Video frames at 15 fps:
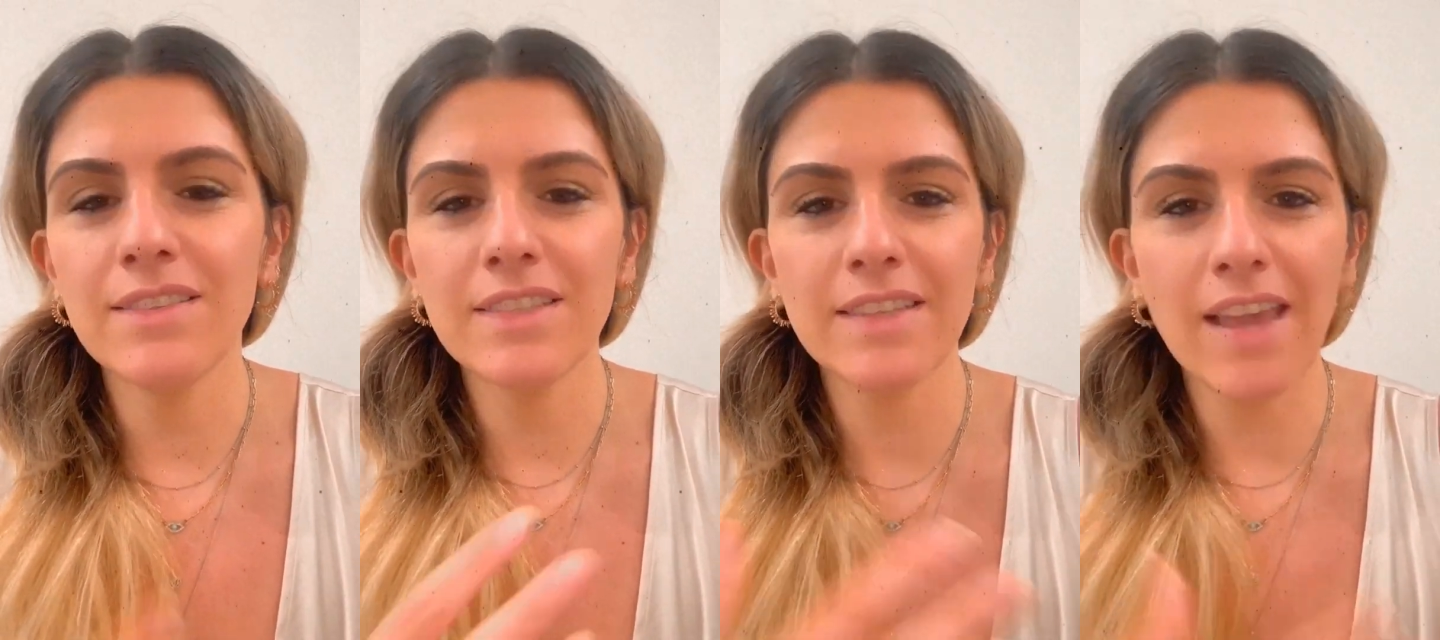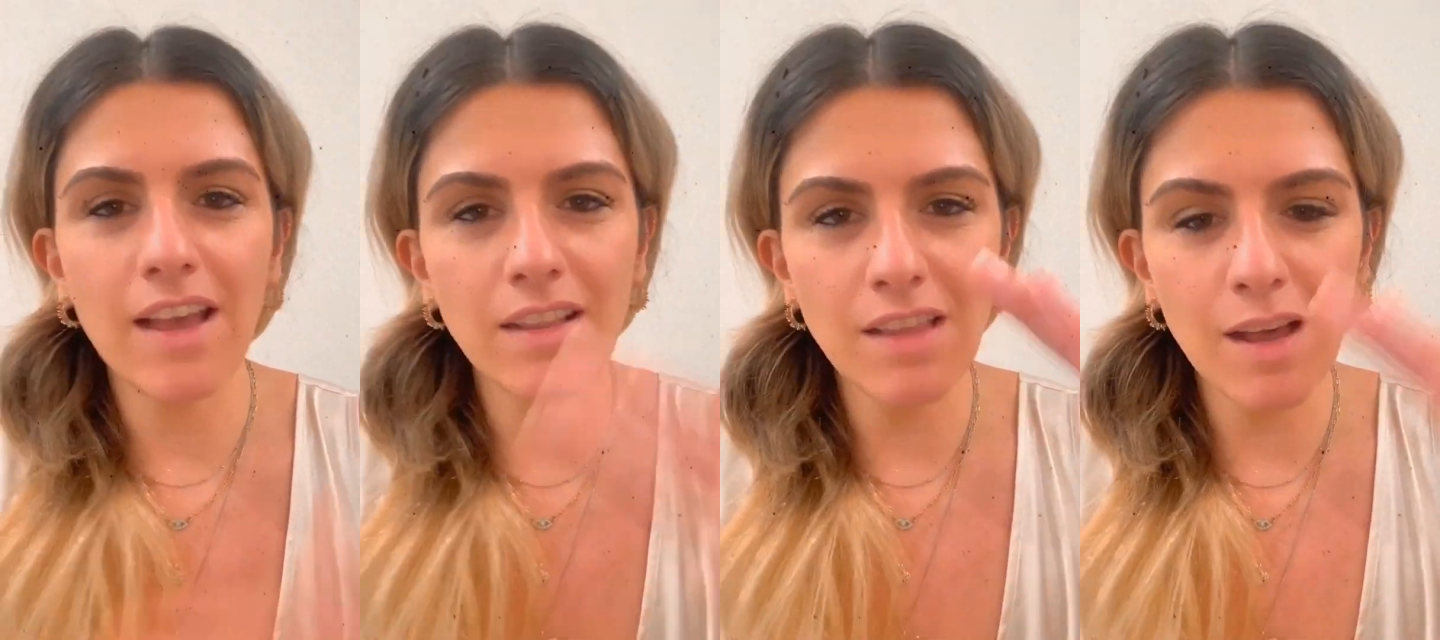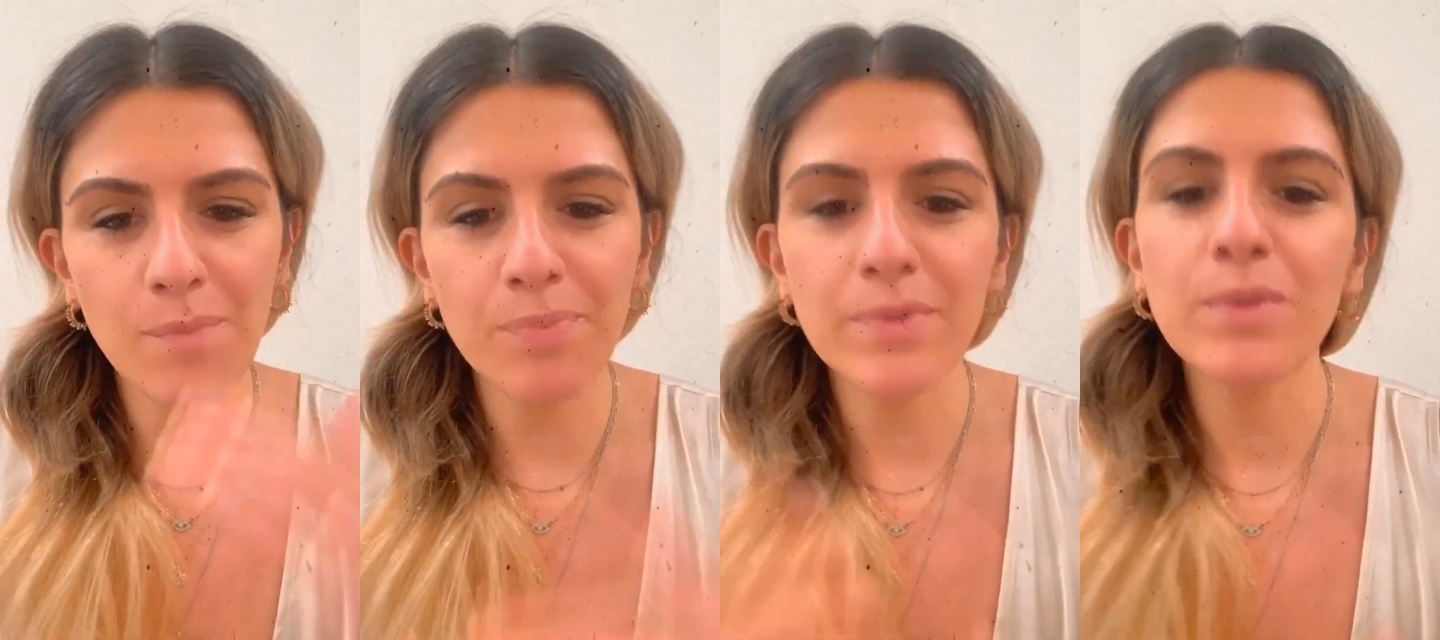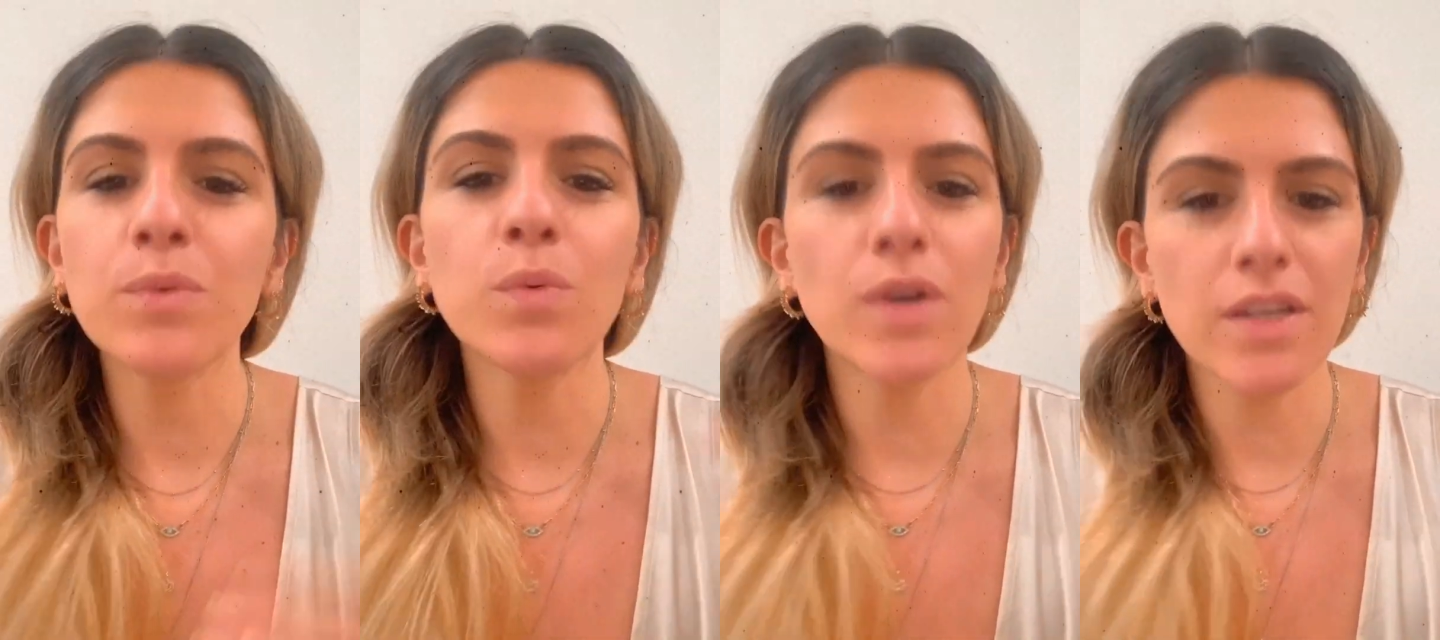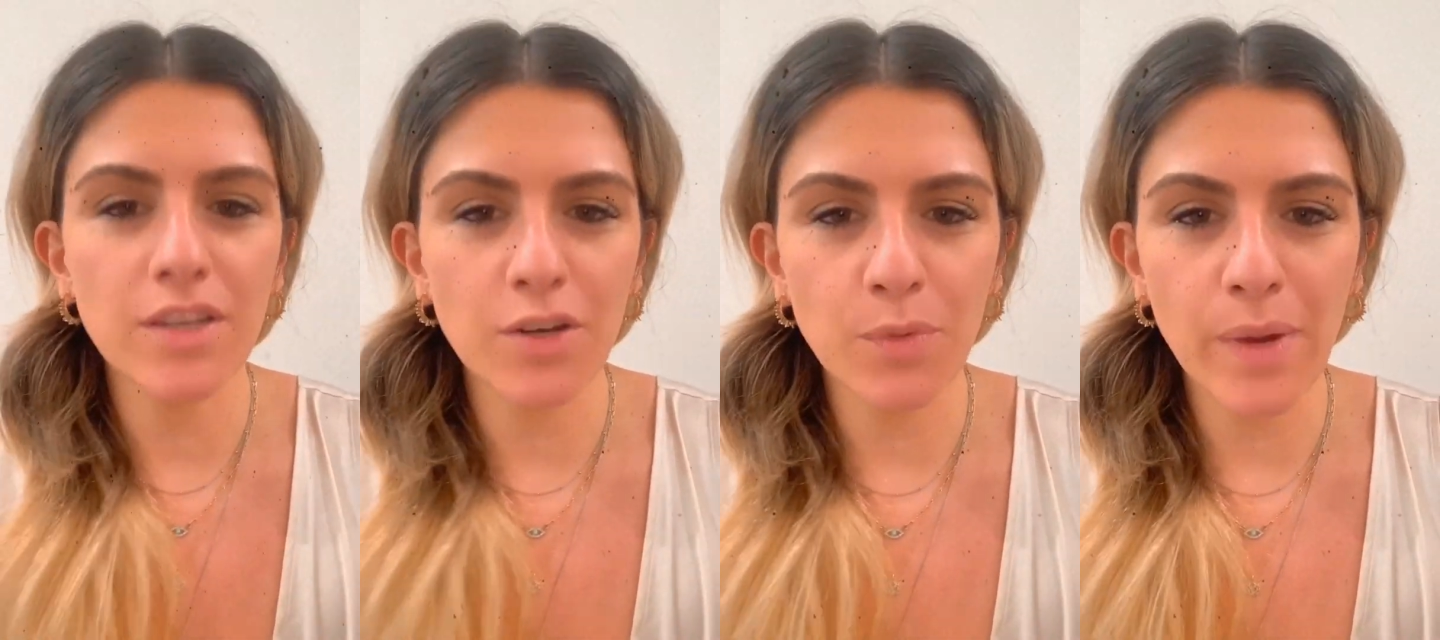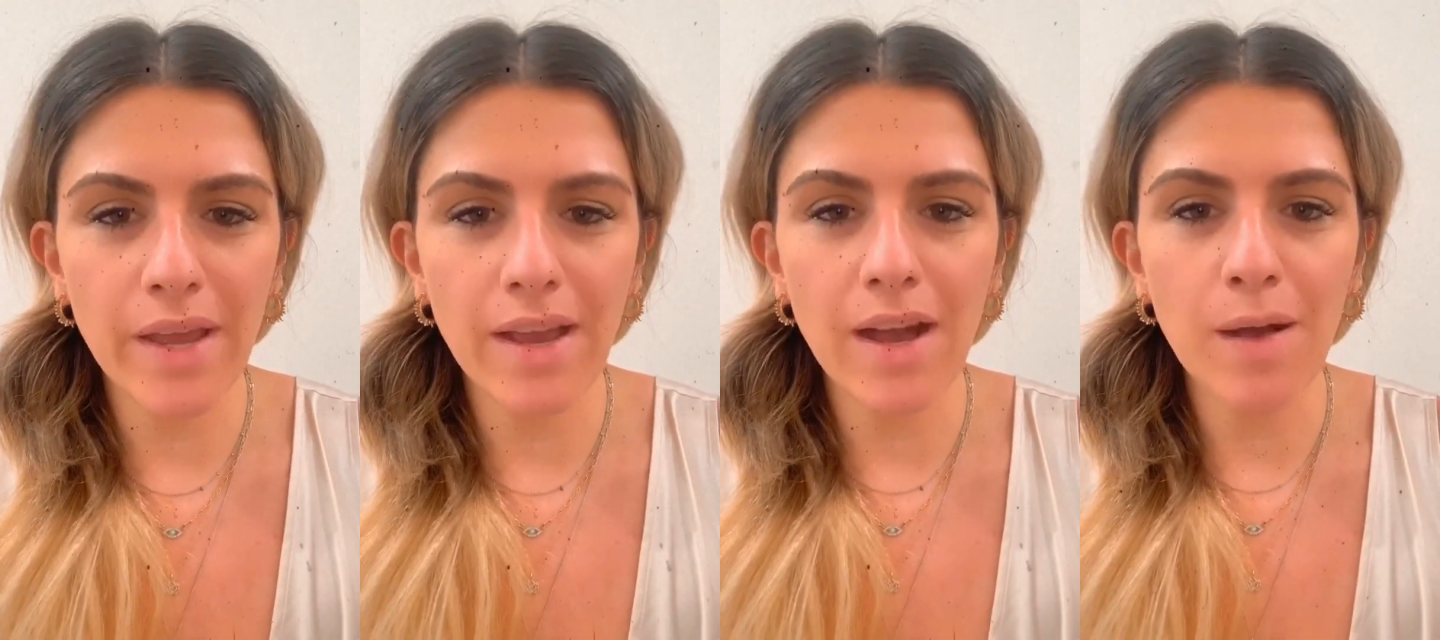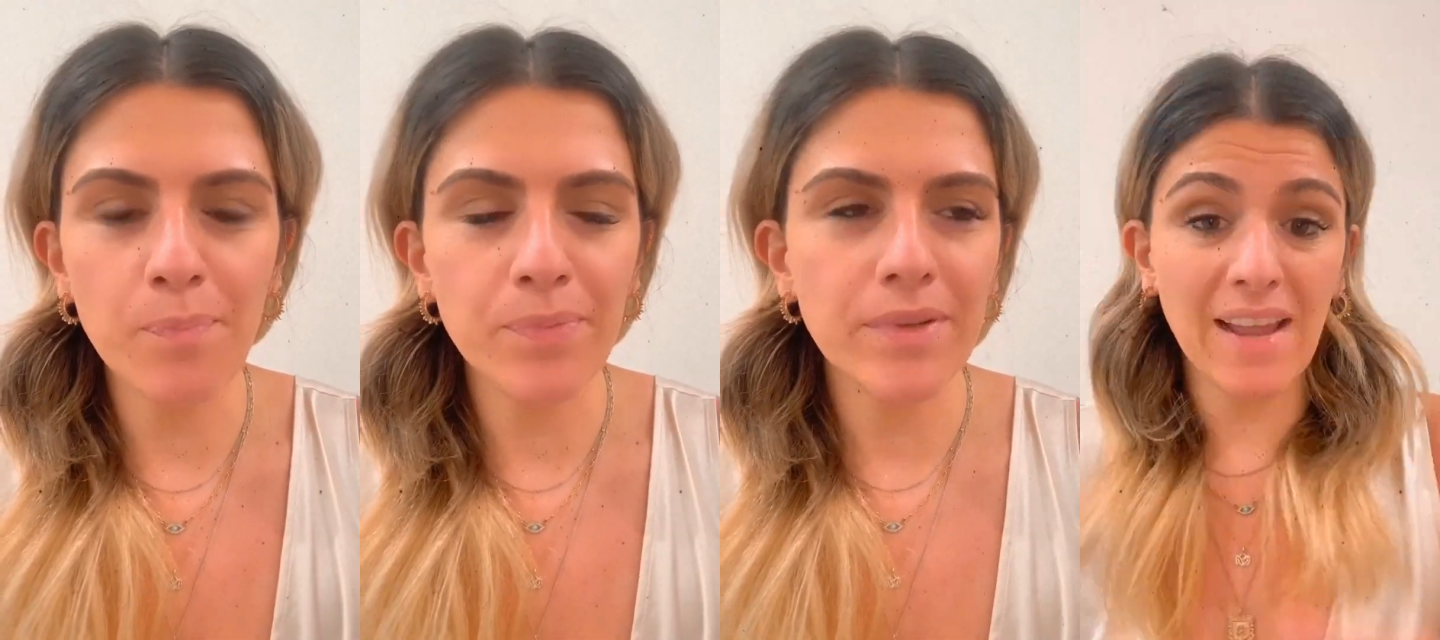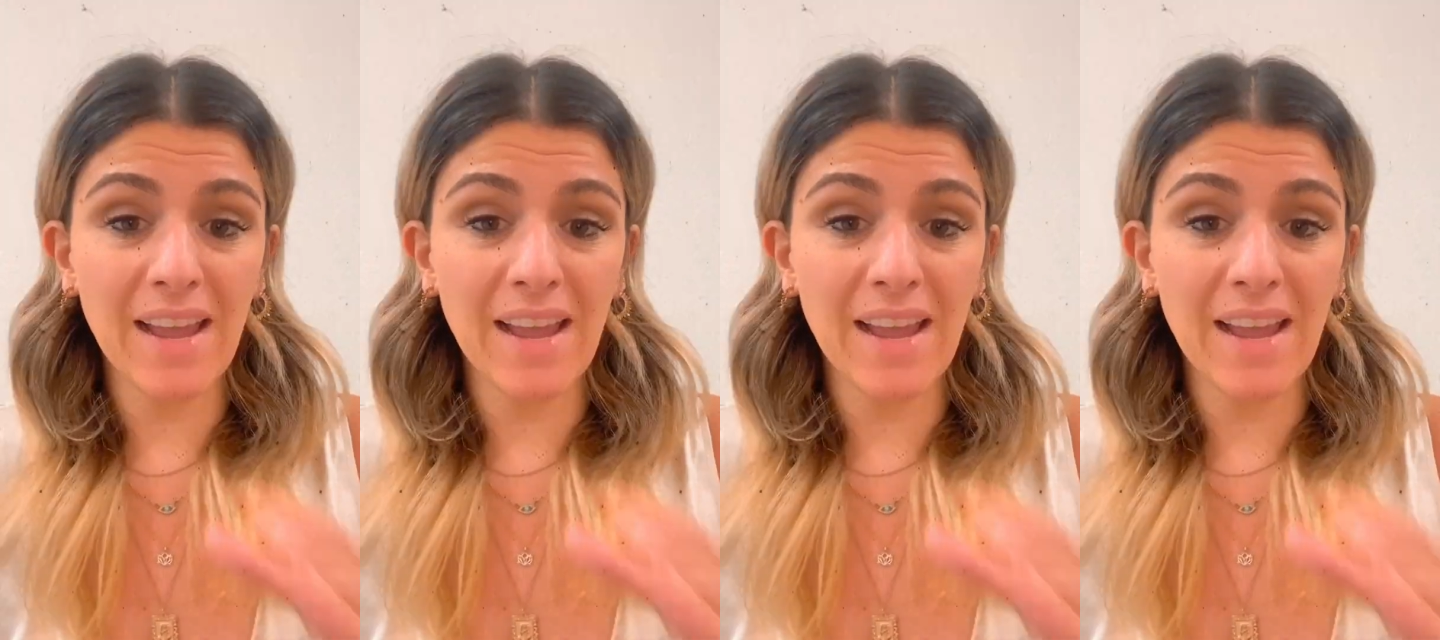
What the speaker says: scale up, work your way up,